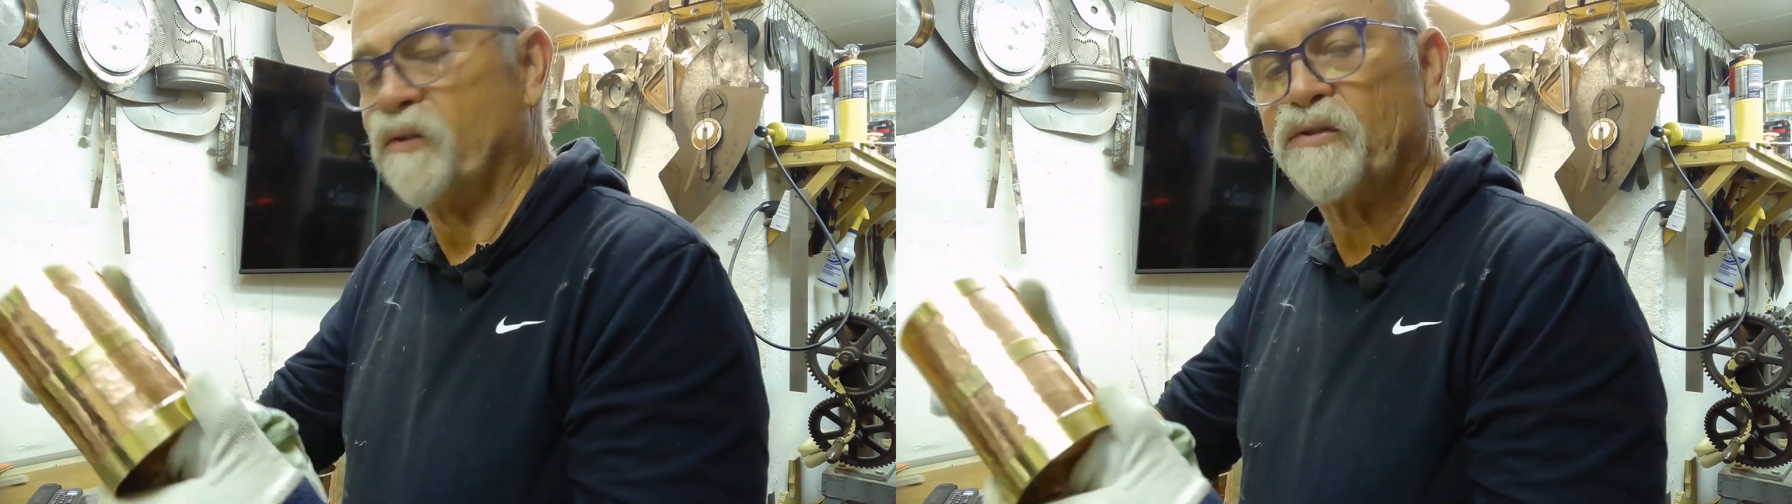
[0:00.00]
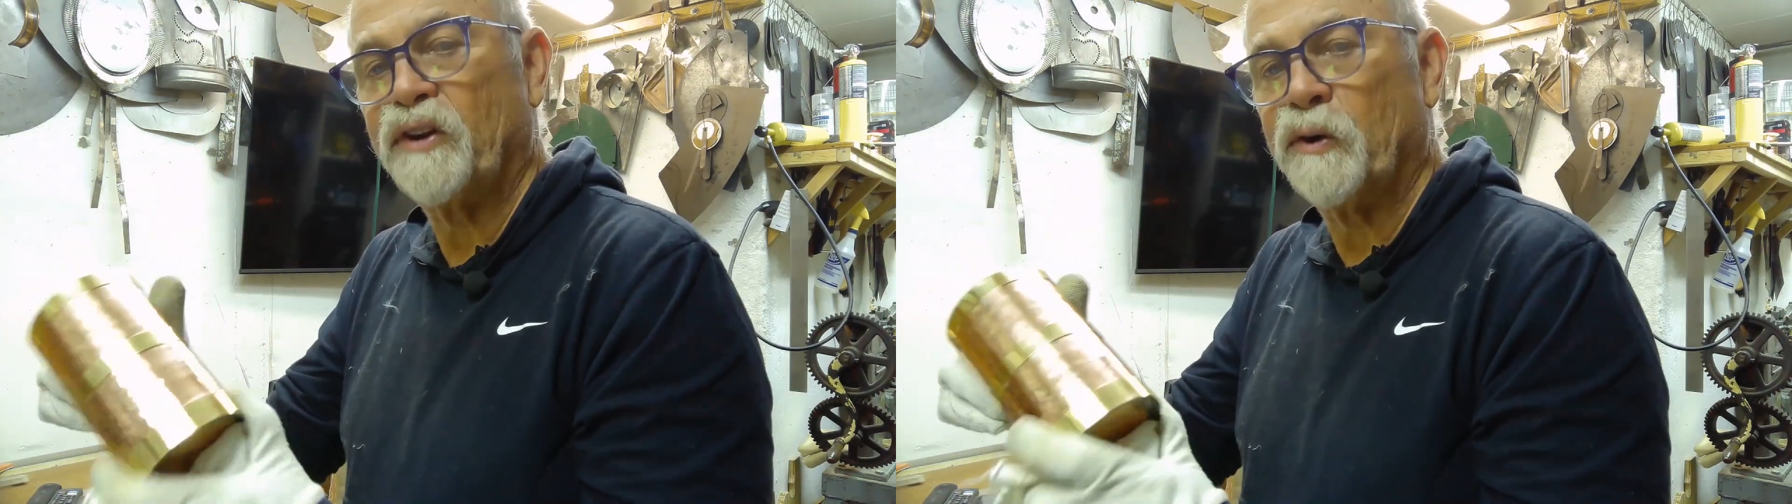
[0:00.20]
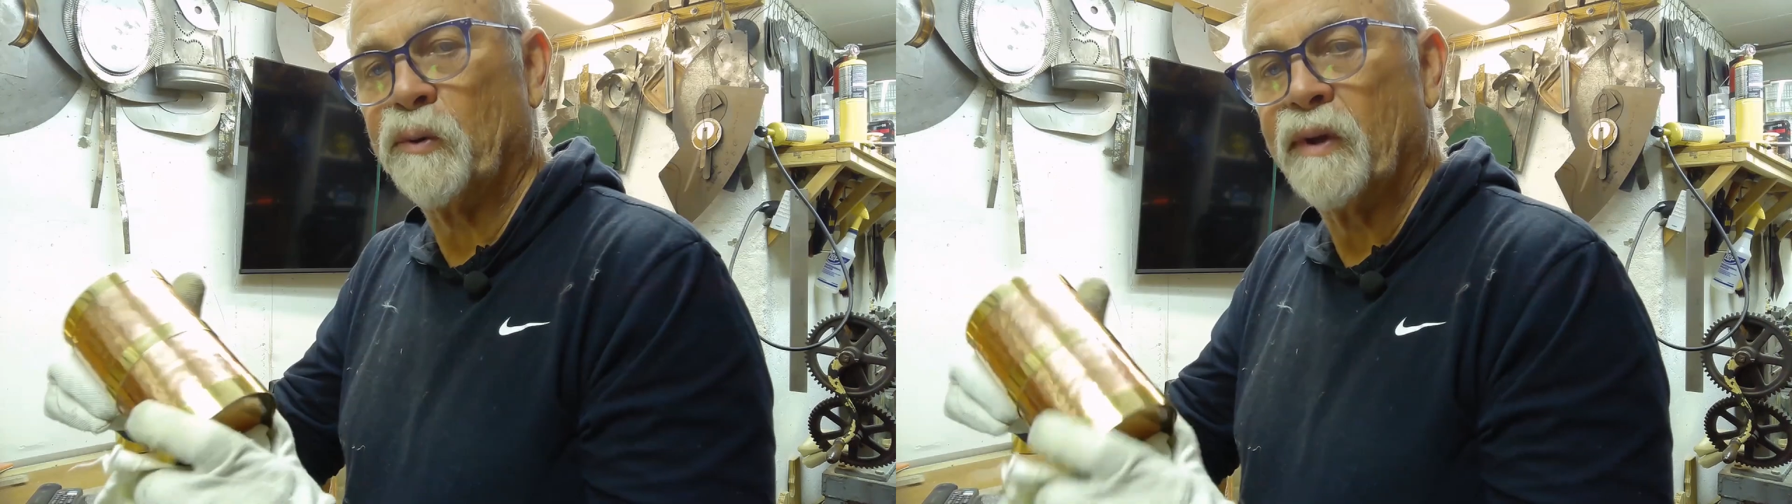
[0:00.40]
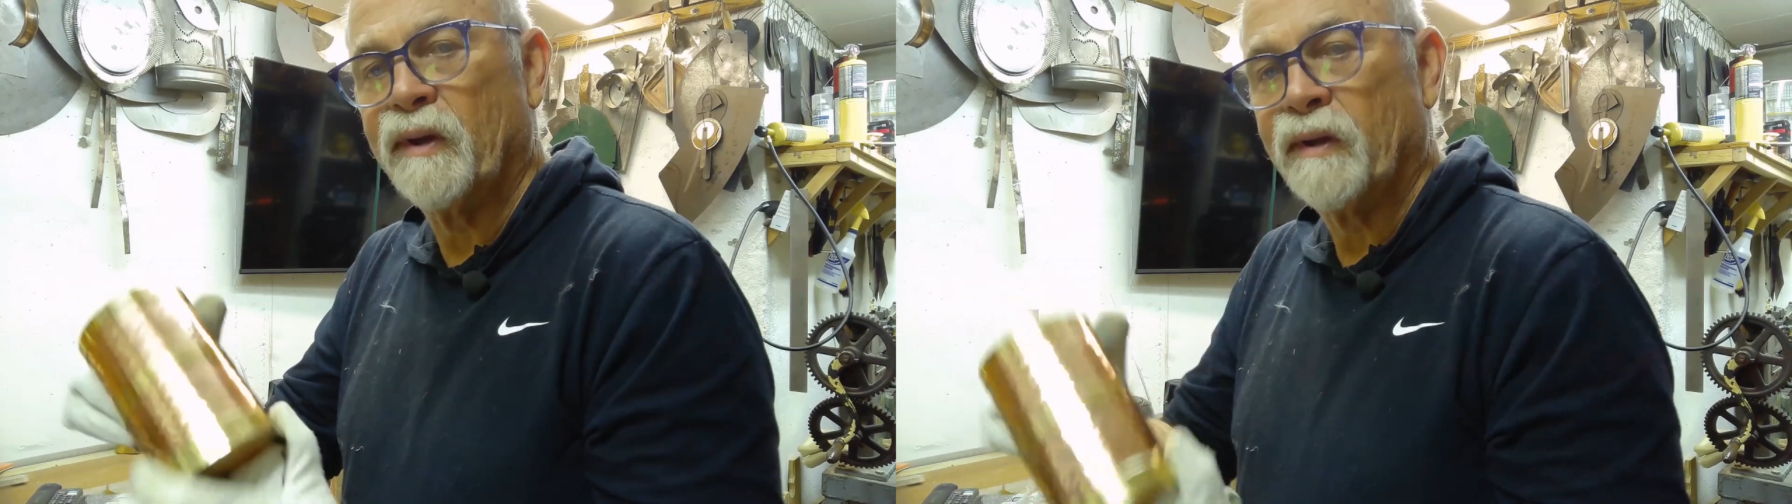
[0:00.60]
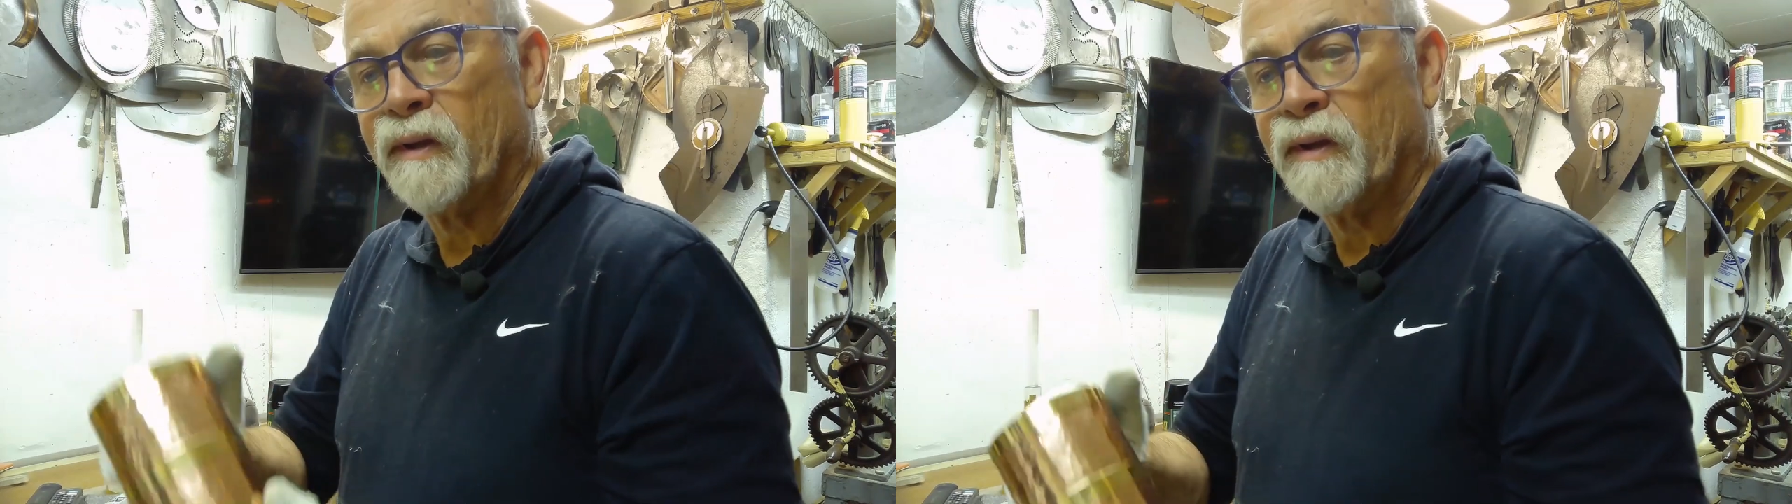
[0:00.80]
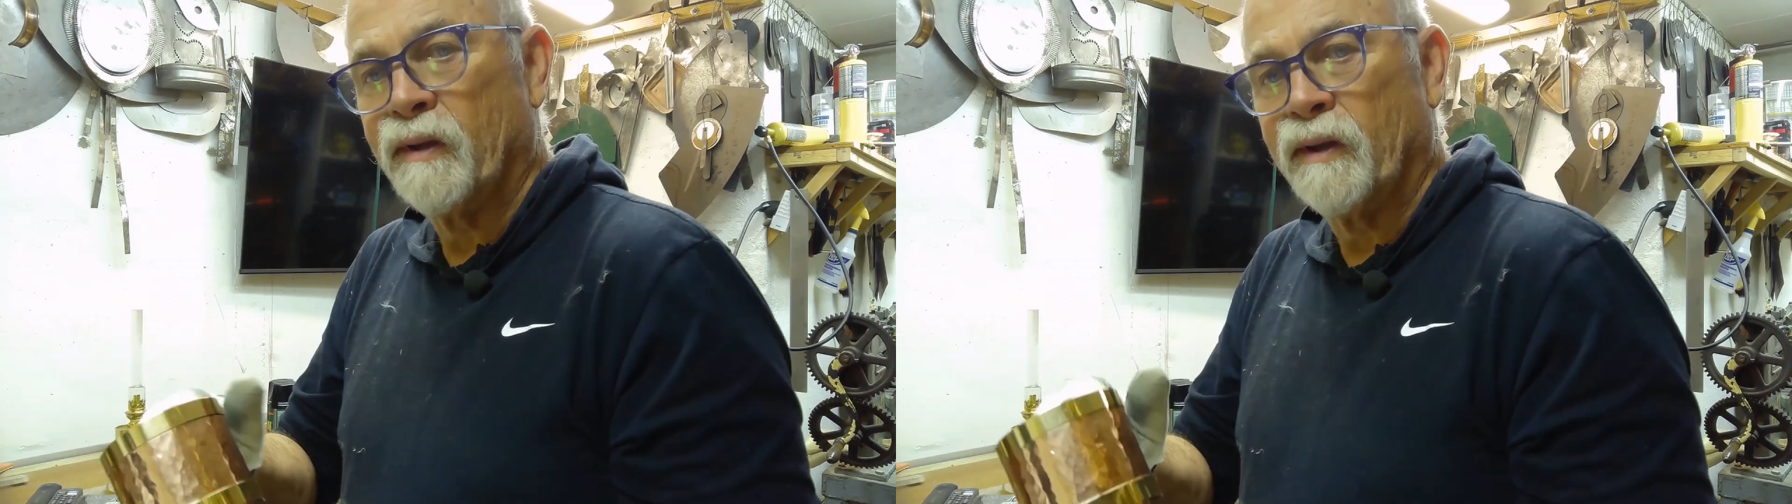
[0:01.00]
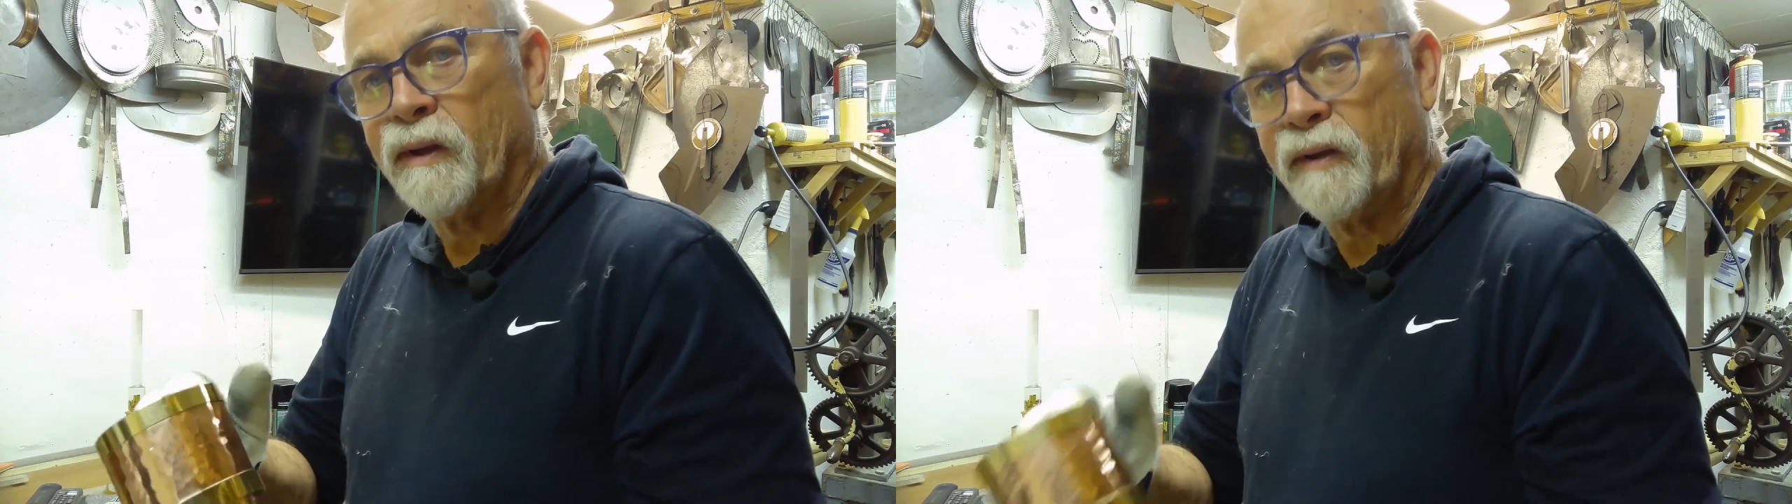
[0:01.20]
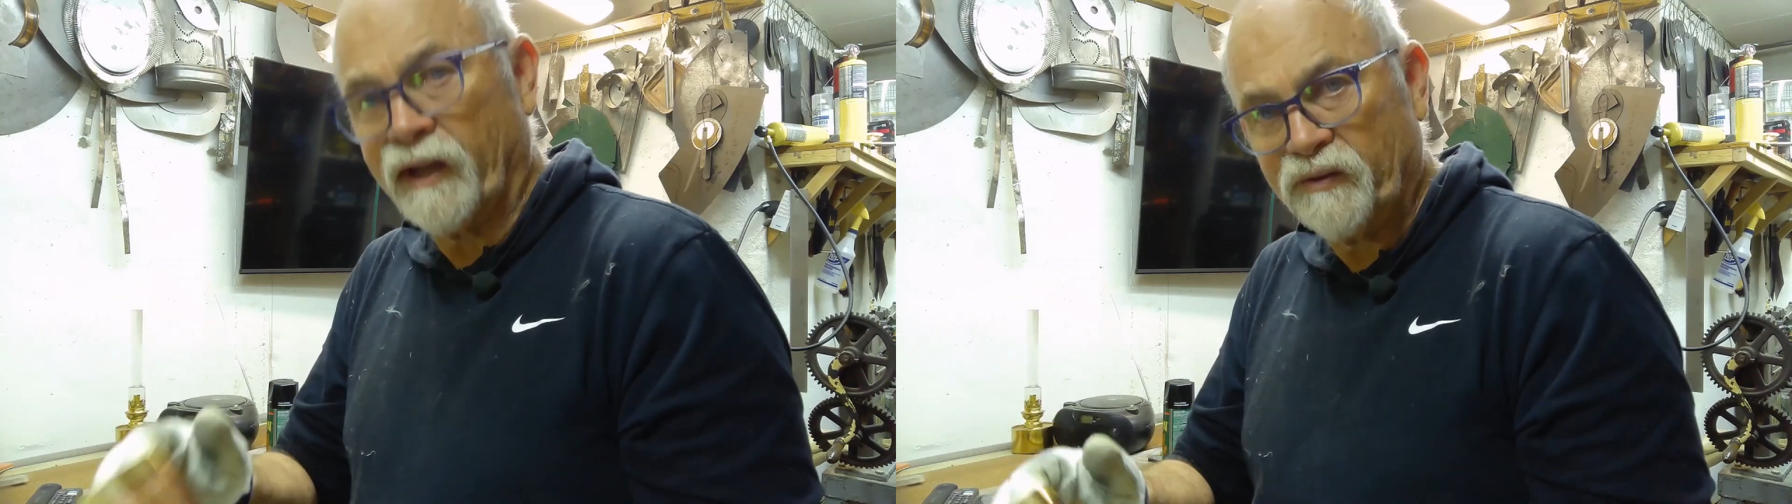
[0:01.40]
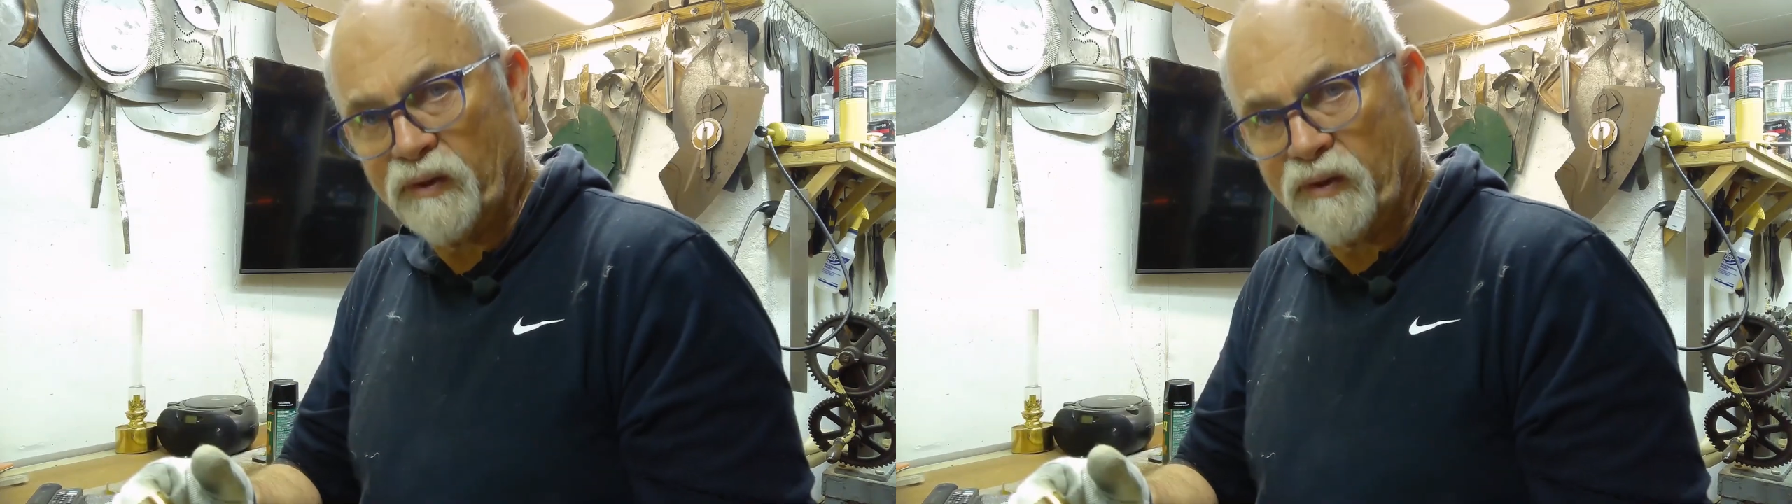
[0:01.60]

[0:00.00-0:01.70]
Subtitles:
So thanks